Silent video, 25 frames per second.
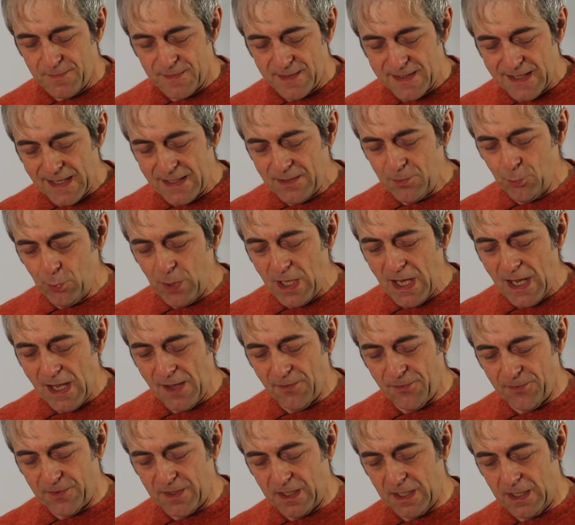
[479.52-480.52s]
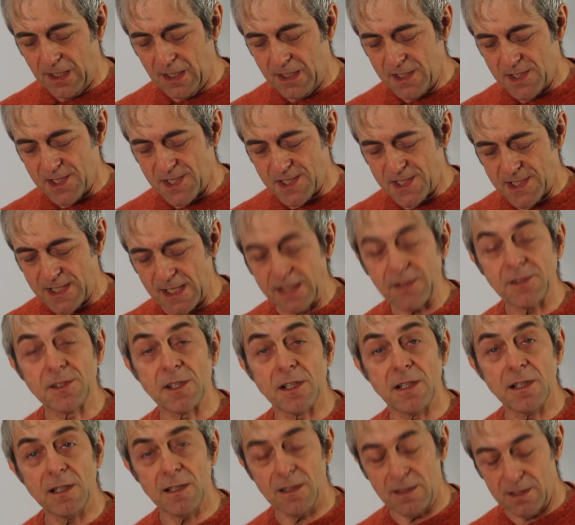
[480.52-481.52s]
Then we have the
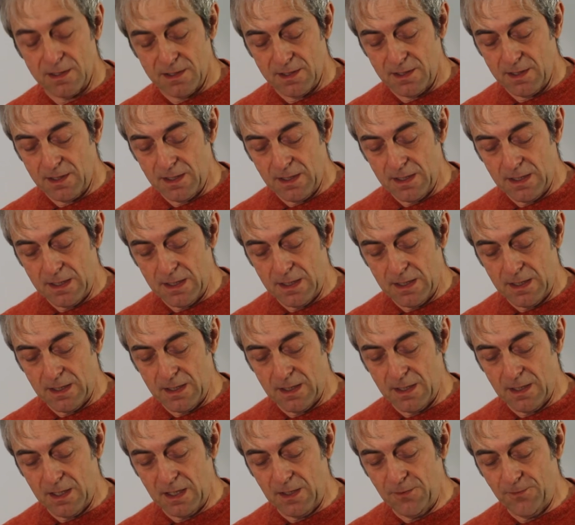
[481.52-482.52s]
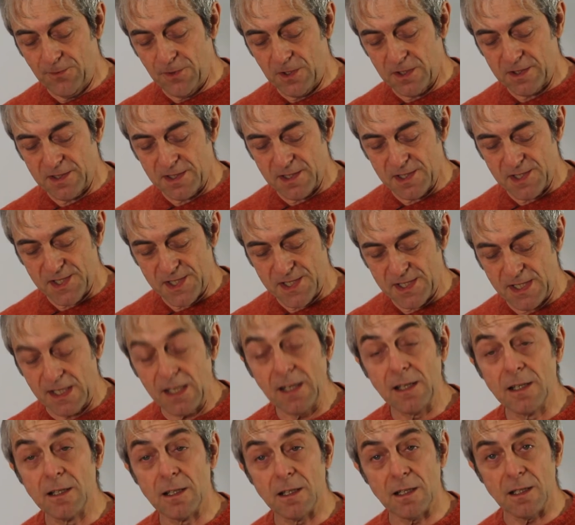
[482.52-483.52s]
central inverter
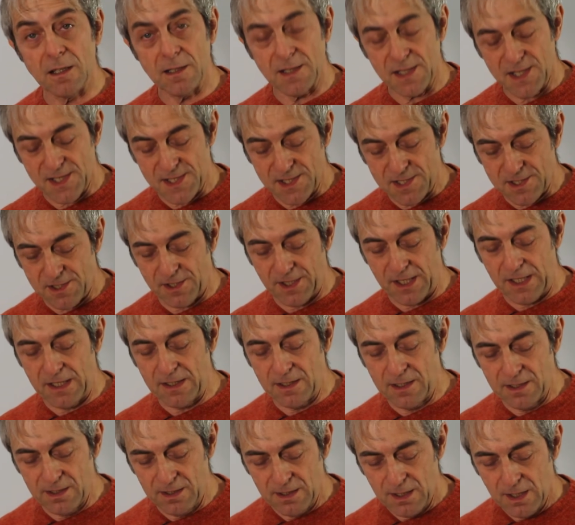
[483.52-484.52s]
single string,